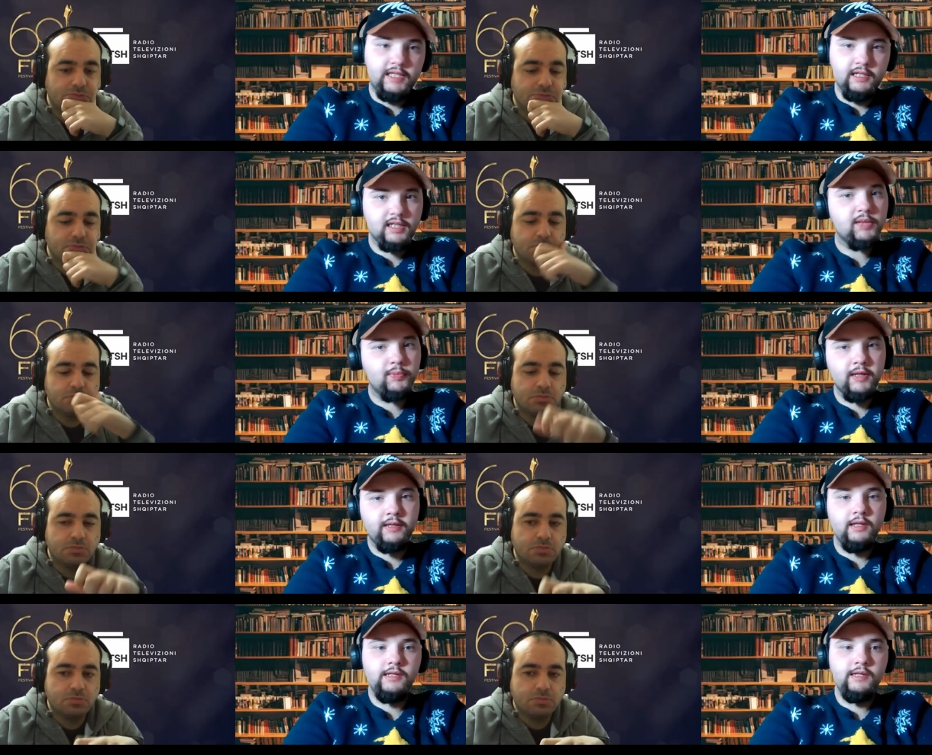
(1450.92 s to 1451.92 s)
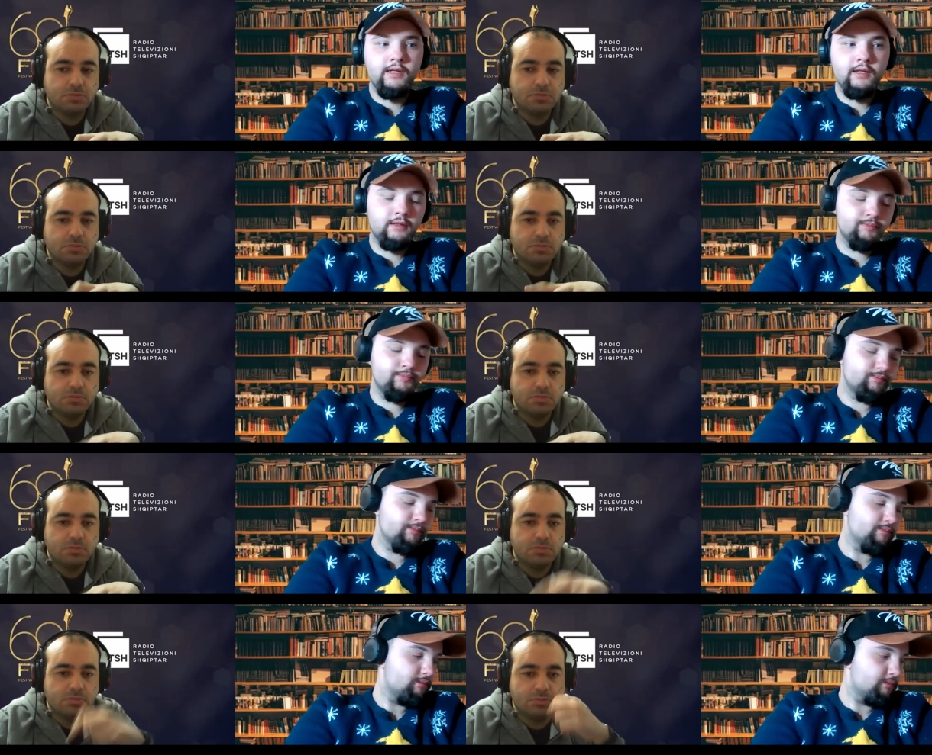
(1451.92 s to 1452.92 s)
Speaker 1: didn't expect the,
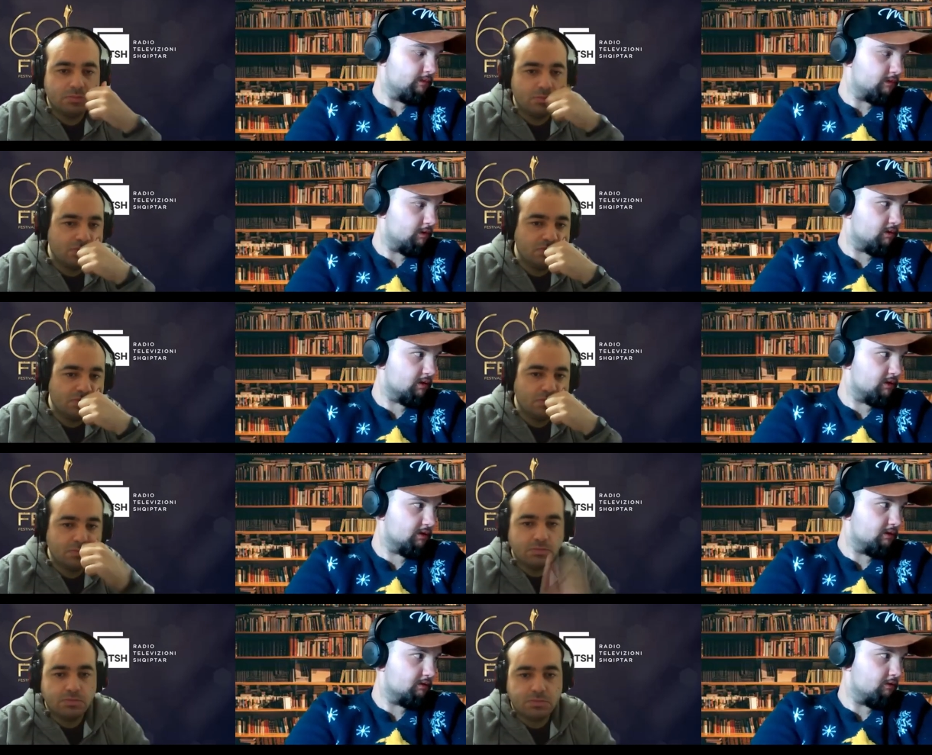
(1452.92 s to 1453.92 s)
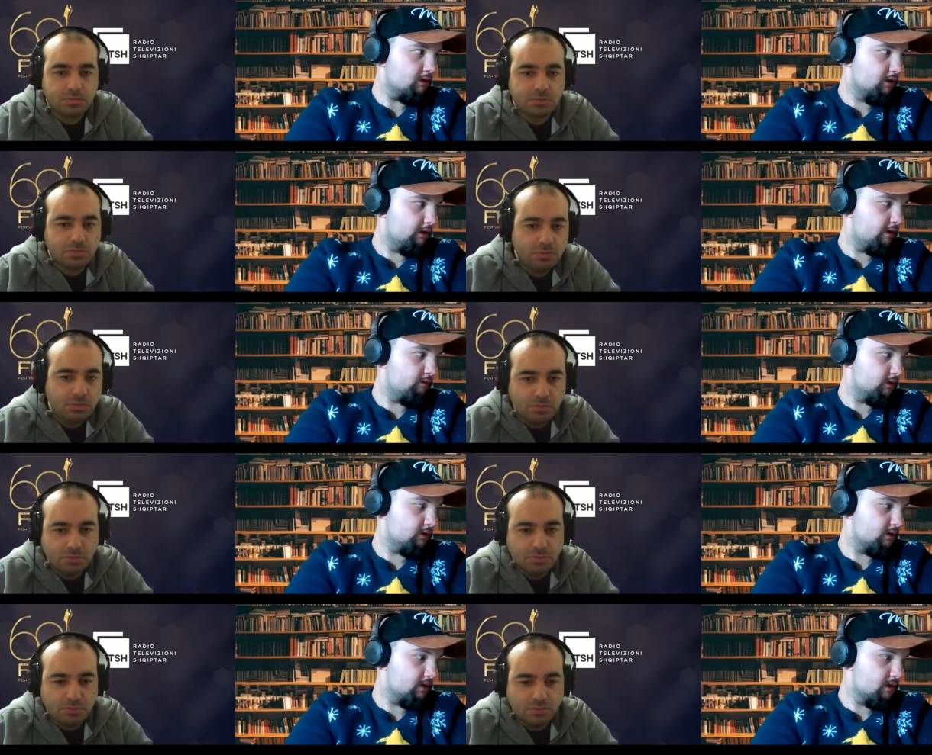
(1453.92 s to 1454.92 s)
what her name
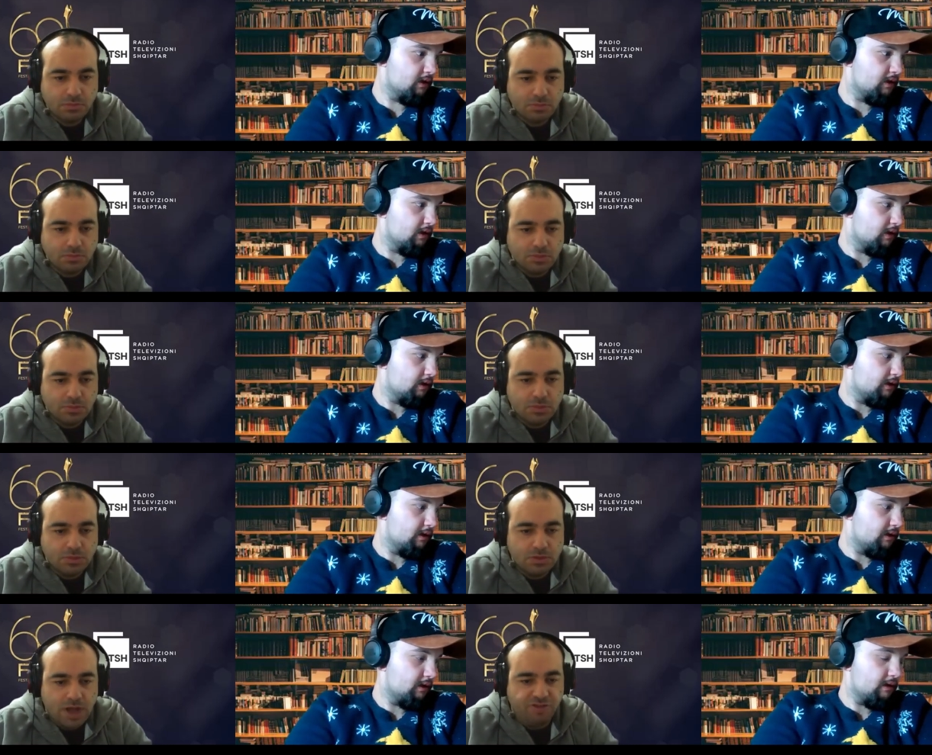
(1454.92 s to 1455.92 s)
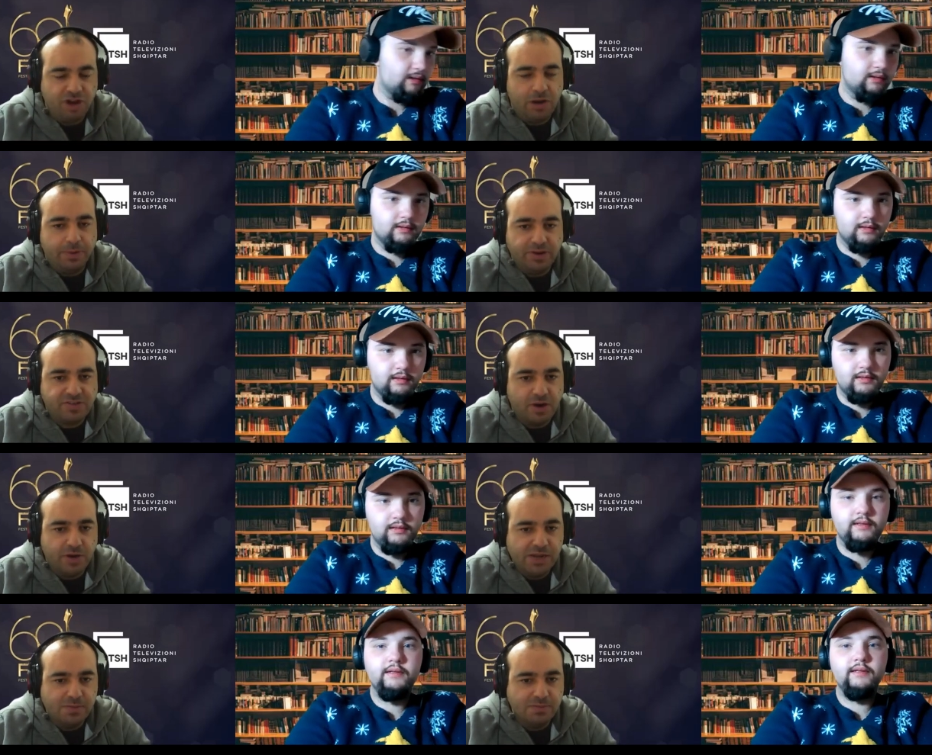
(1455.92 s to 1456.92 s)
was?
Speaker 2: Angela Peristeri?
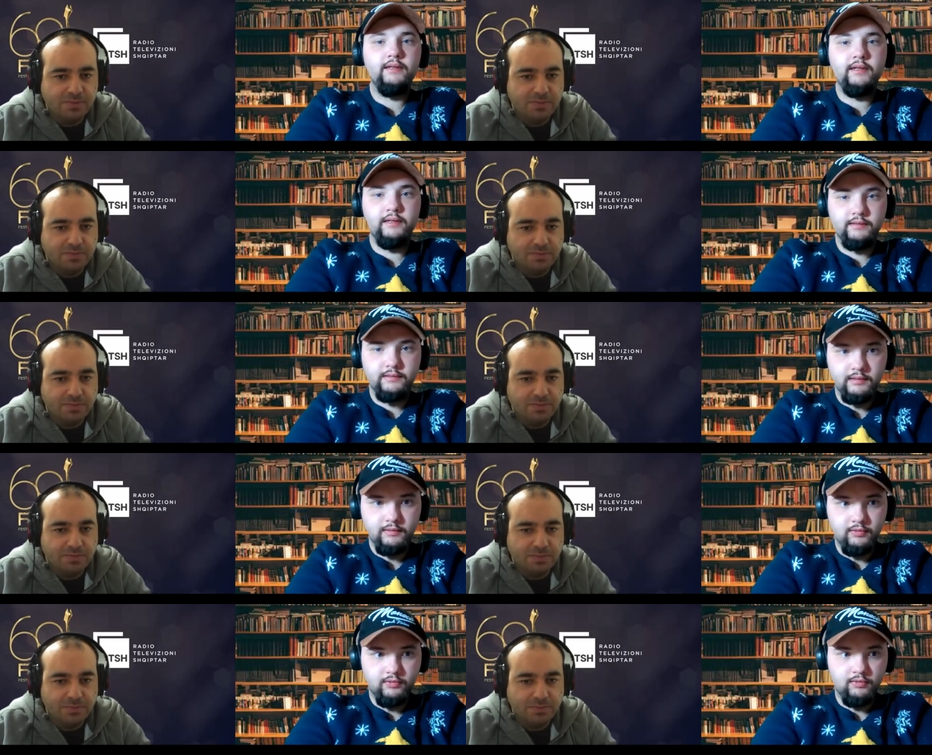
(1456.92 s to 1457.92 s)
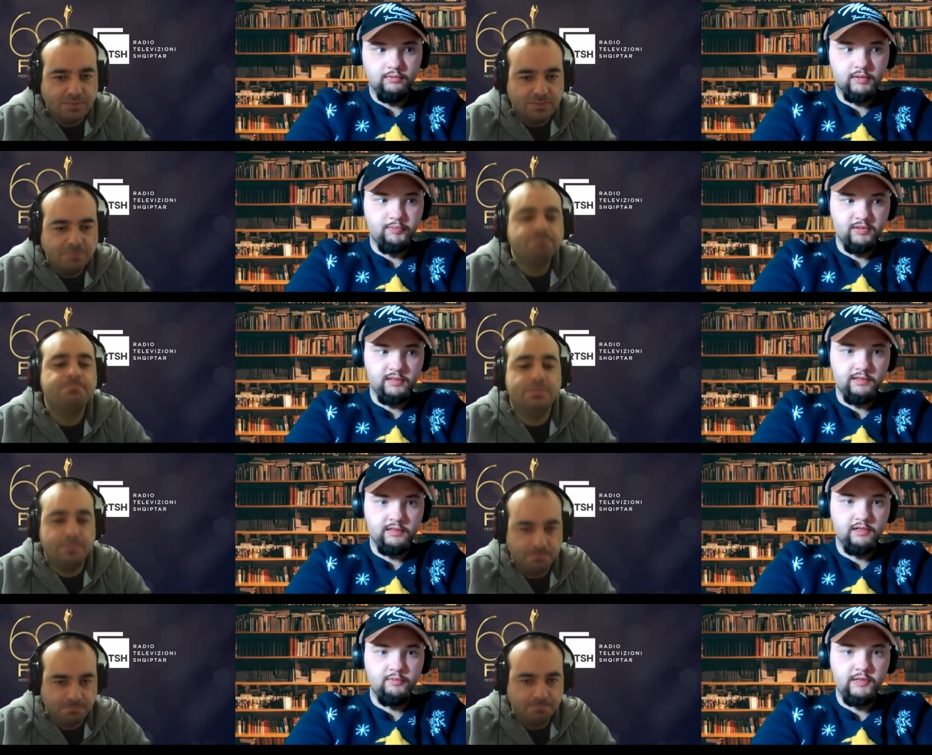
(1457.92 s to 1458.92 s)
Speaker 1: Yeah, who
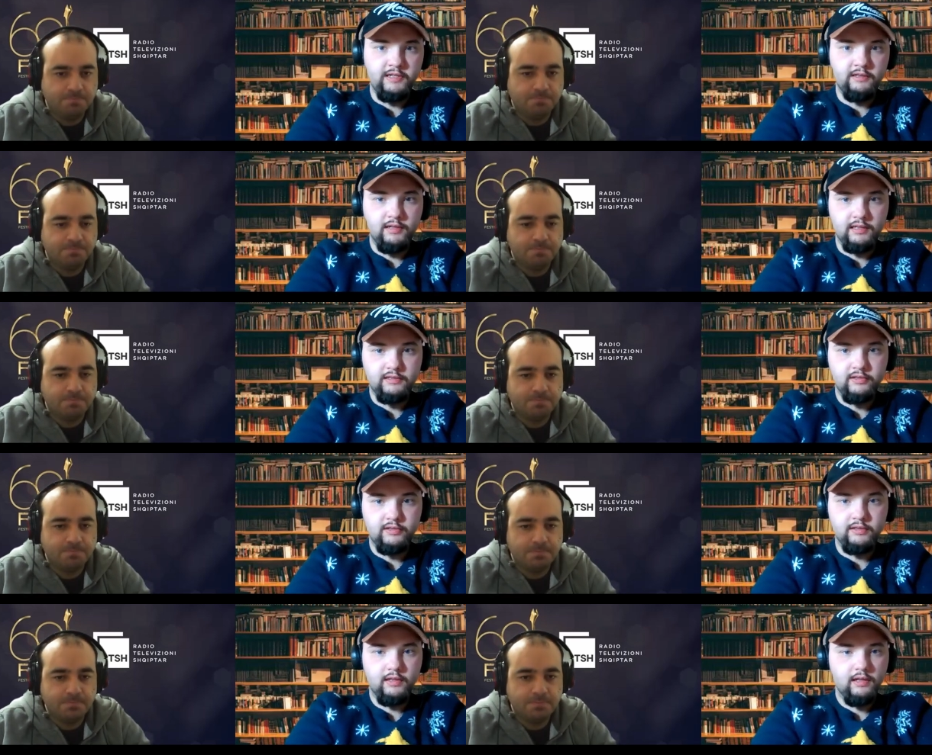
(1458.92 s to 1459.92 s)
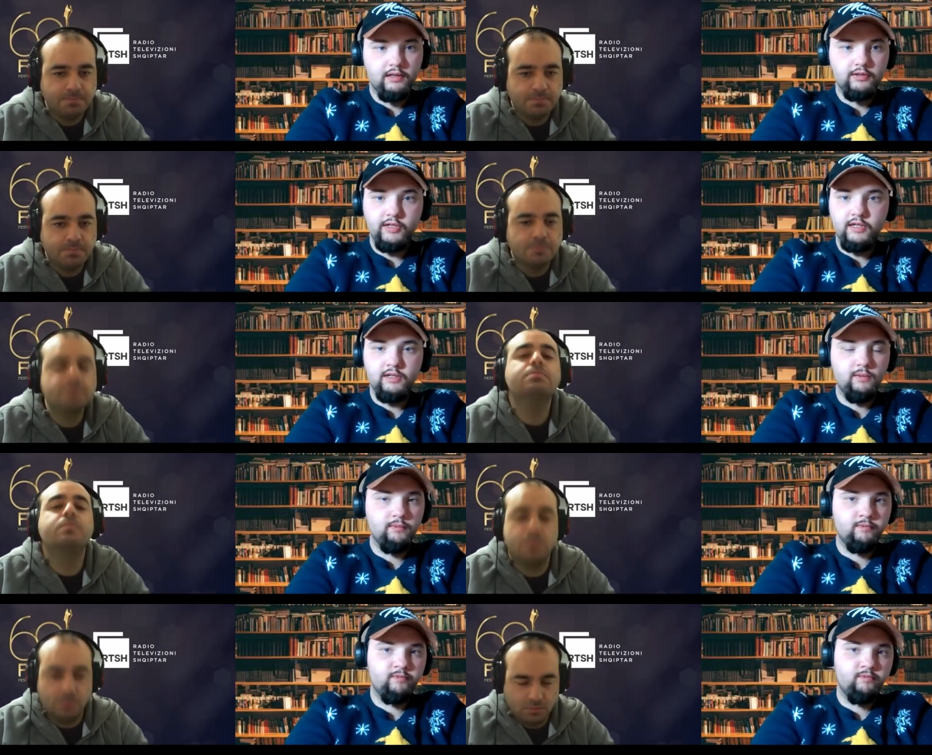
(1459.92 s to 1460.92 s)
represented Albania last year. She,
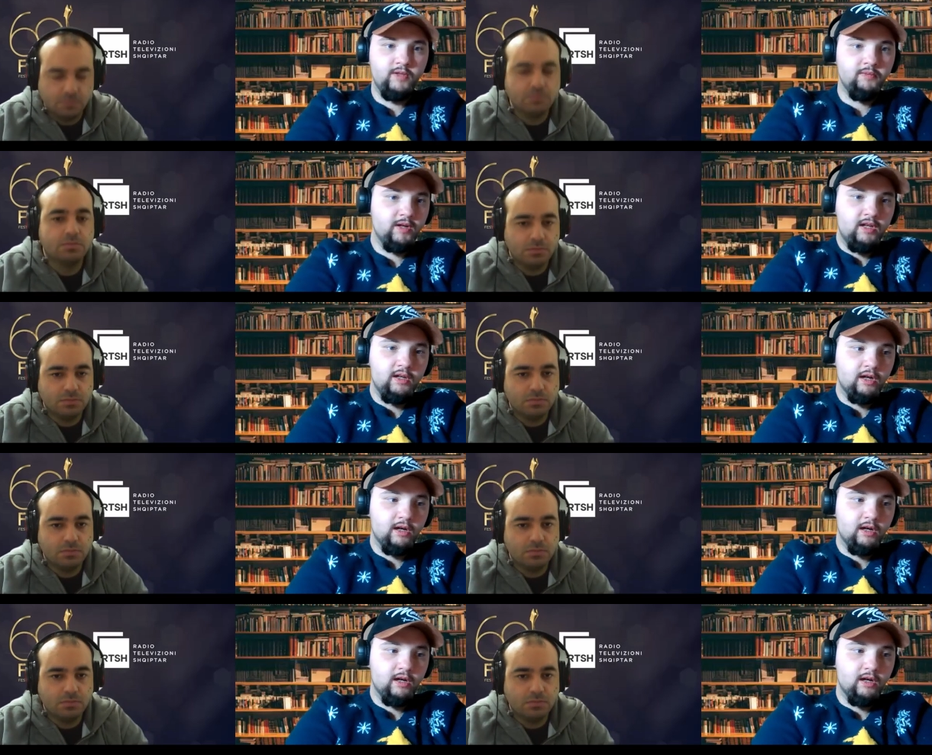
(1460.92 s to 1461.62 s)
in my